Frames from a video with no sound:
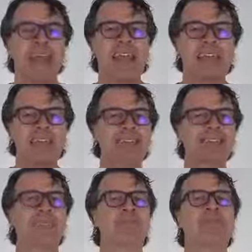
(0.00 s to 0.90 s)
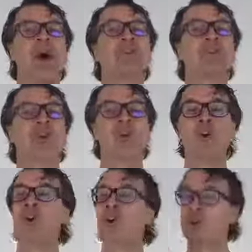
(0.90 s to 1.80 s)
In this lesson, I'll show
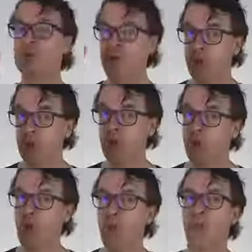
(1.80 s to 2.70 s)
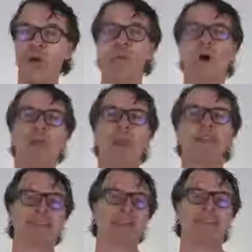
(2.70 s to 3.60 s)
you two cuboid
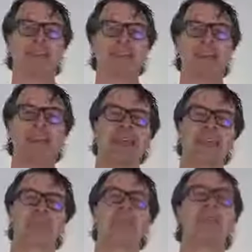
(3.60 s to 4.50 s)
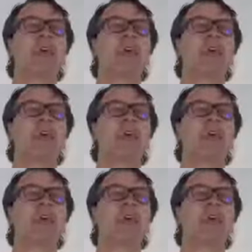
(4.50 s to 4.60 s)
mobilization techniques.